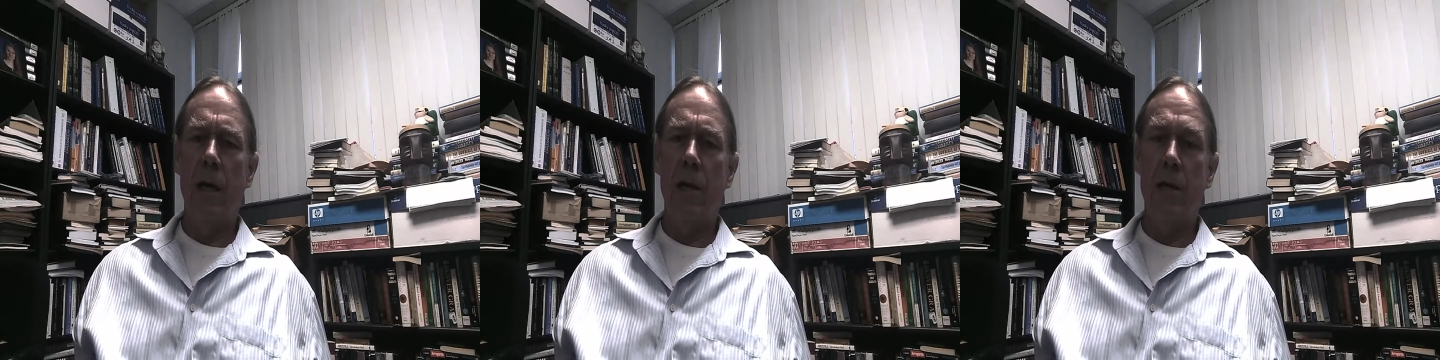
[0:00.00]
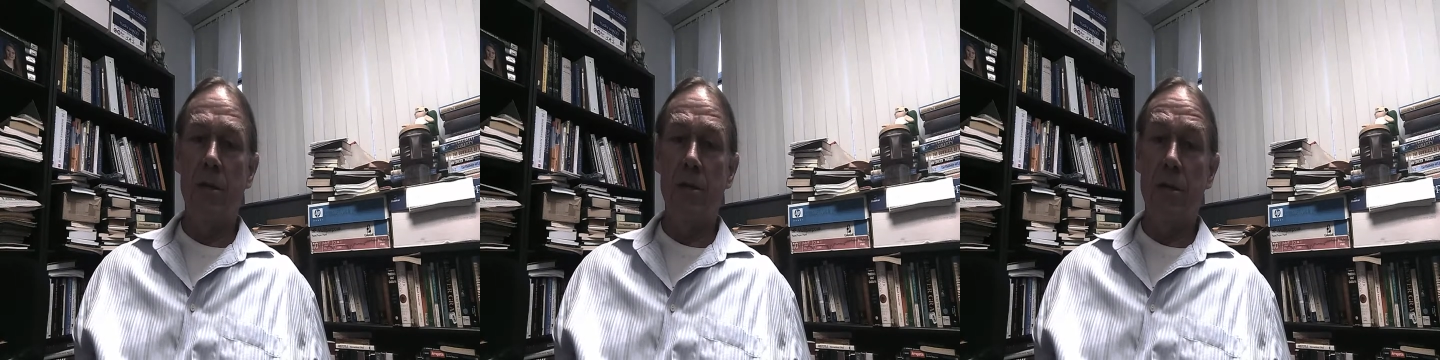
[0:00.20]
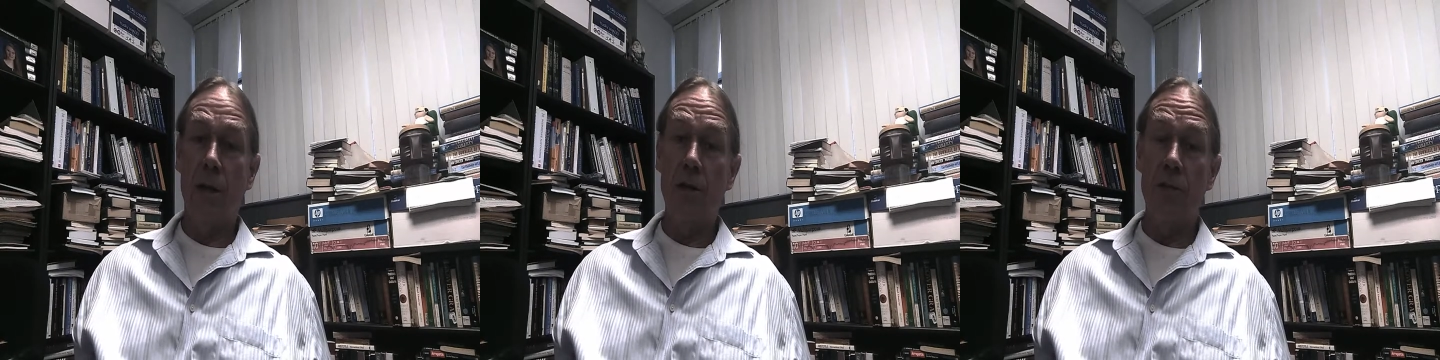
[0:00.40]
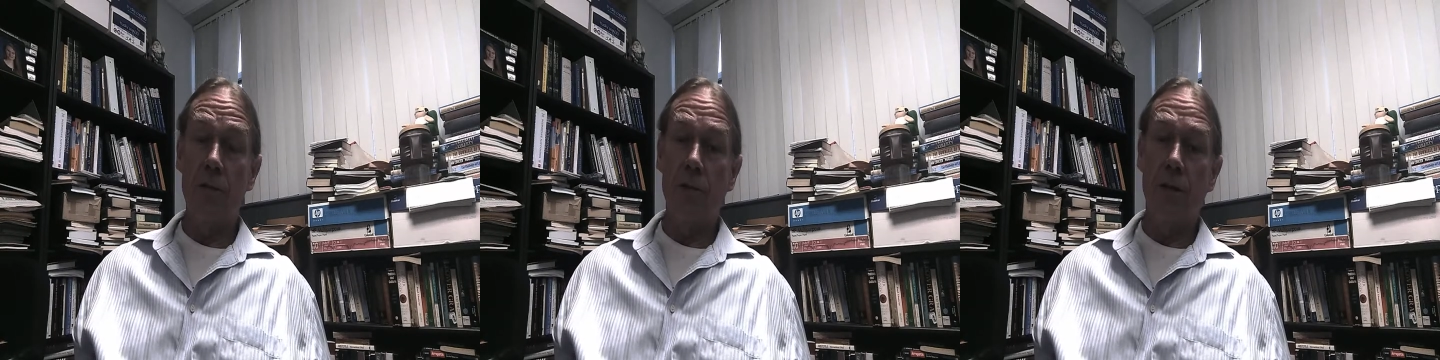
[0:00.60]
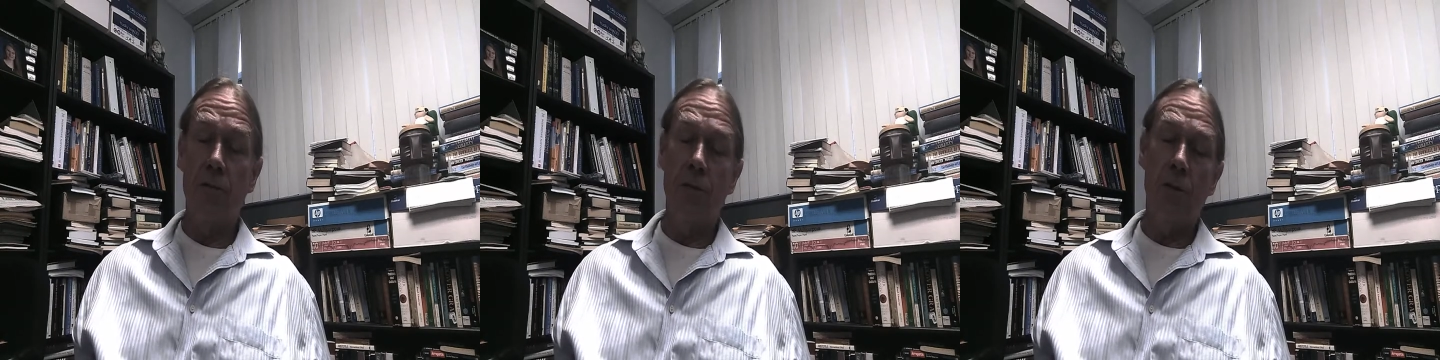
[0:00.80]

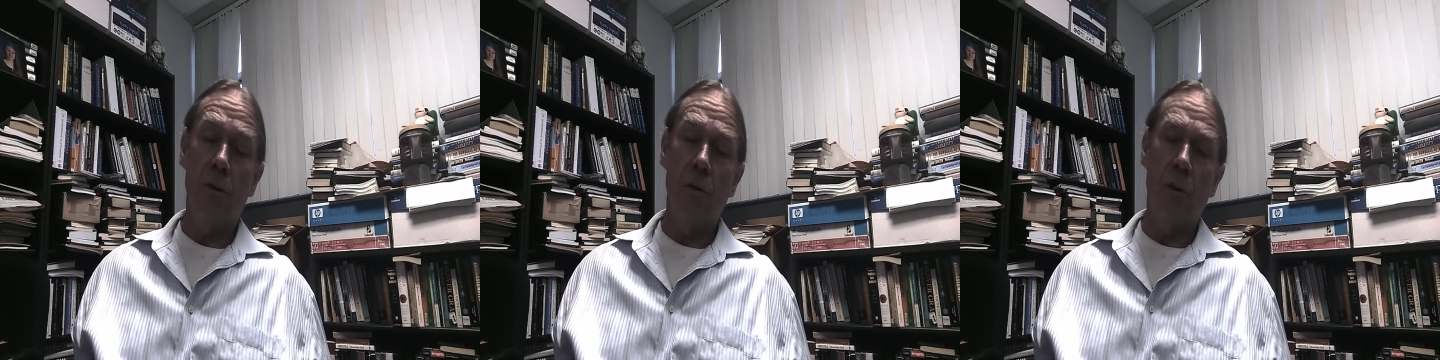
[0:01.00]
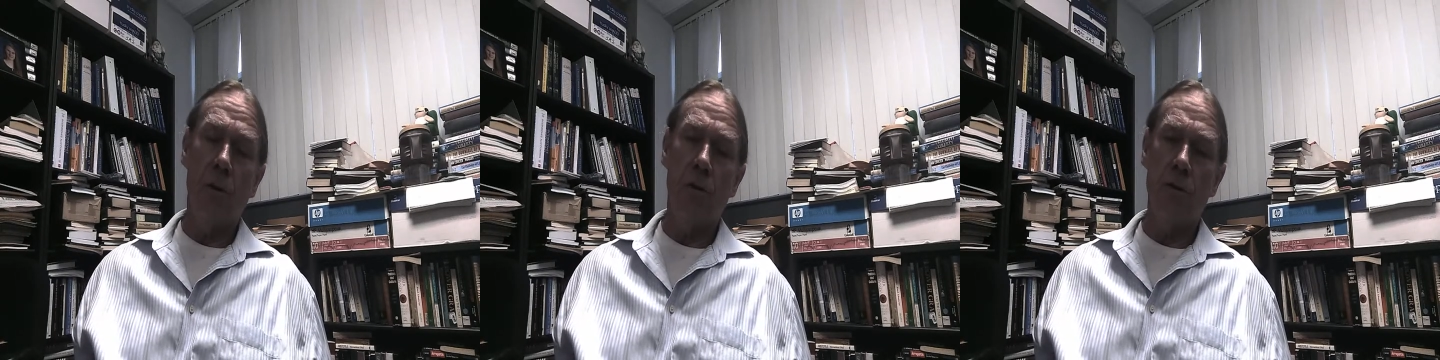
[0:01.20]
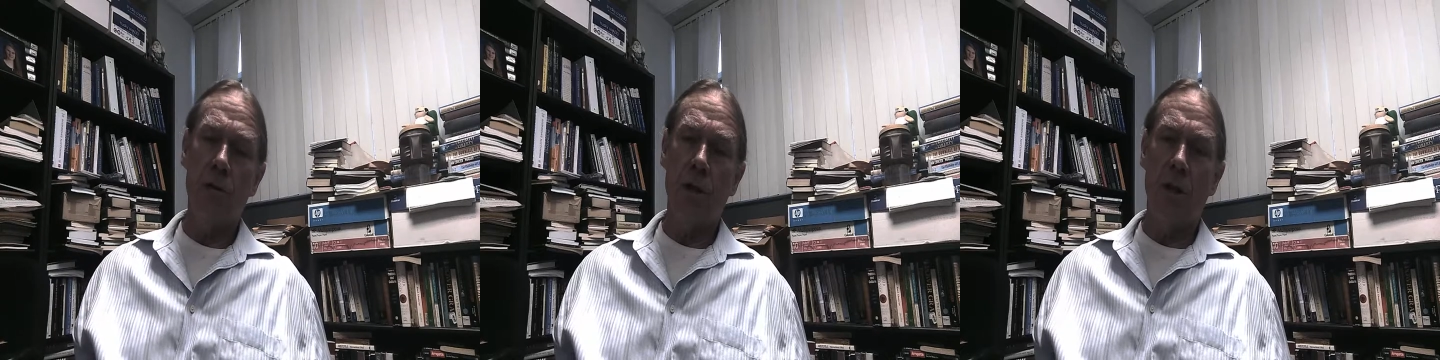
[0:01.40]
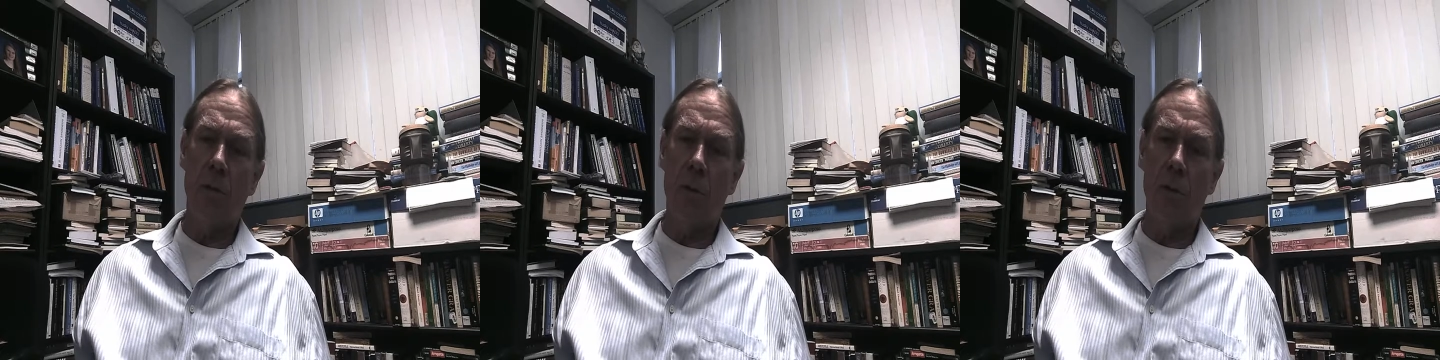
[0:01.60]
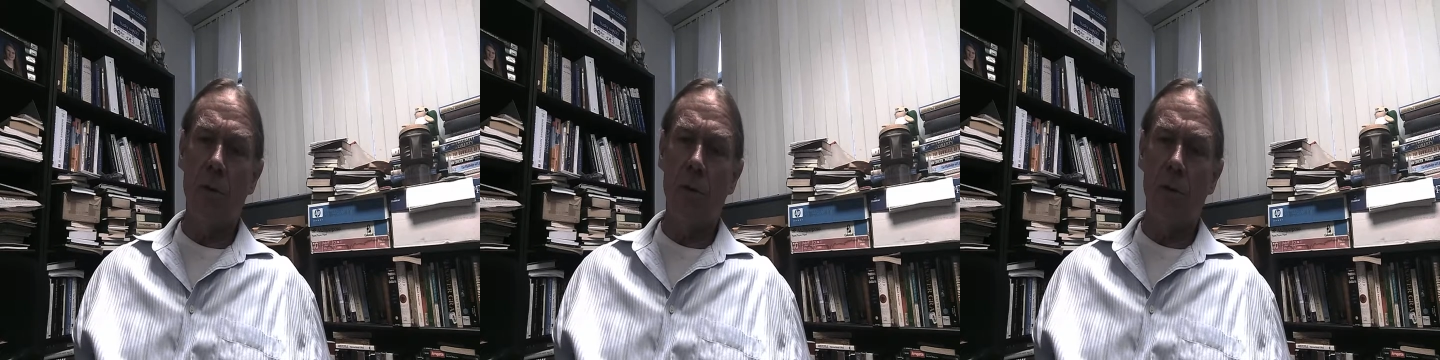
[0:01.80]
Essentially, if you don't understand the
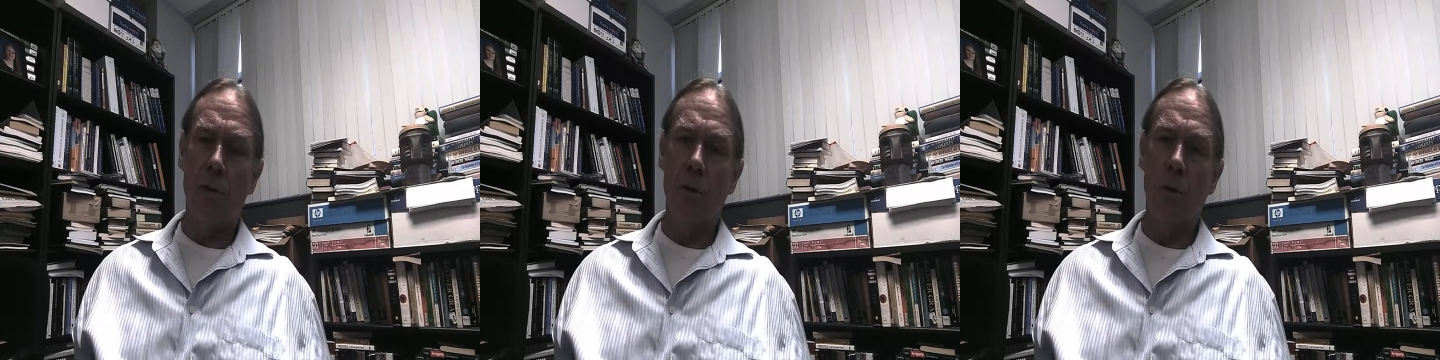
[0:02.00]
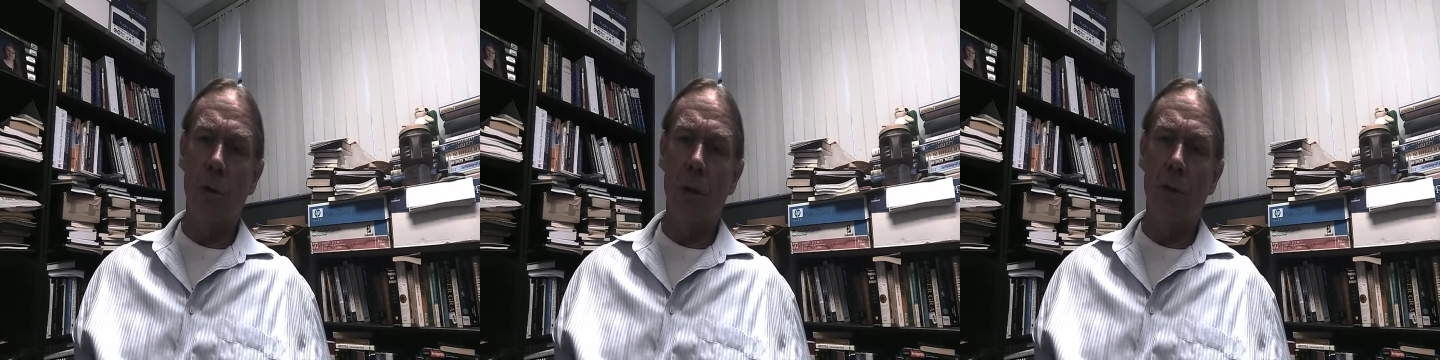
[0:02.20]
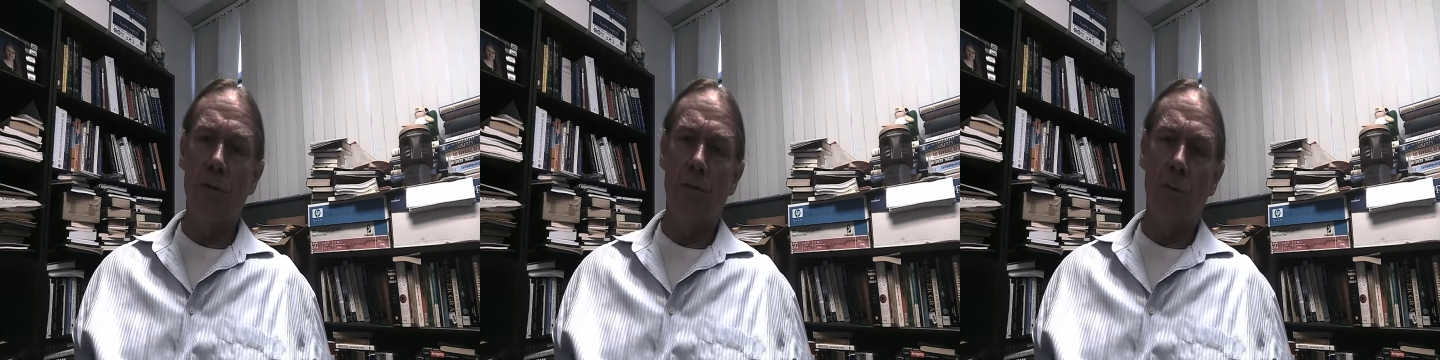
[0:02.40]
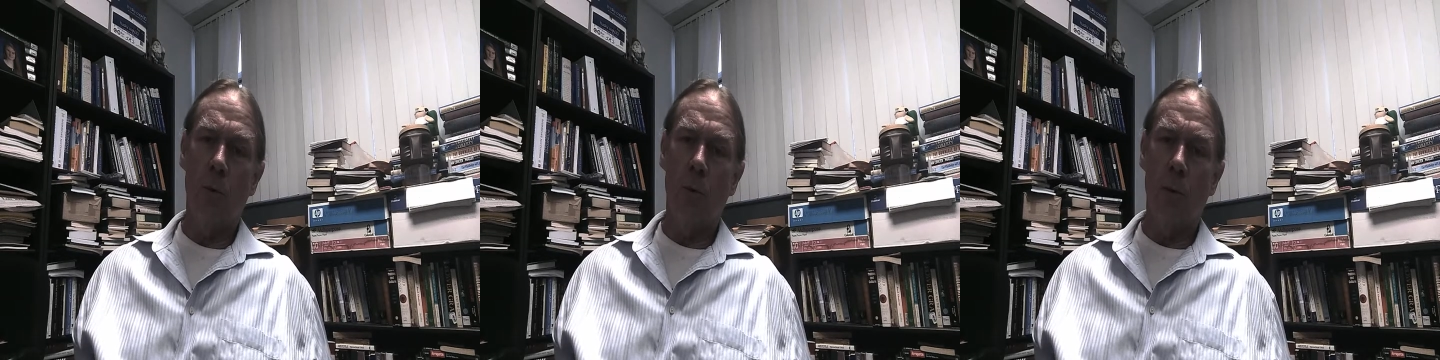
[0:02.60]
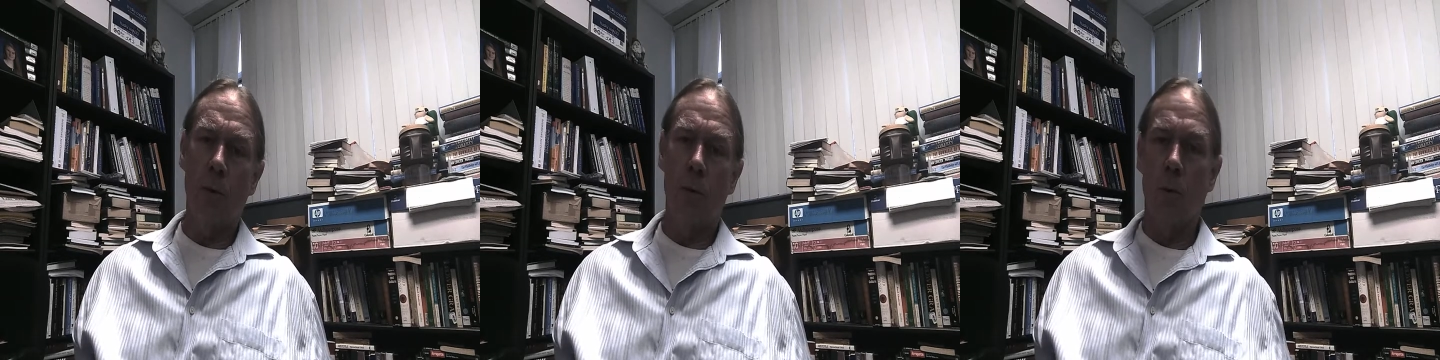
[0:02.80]
material in week 4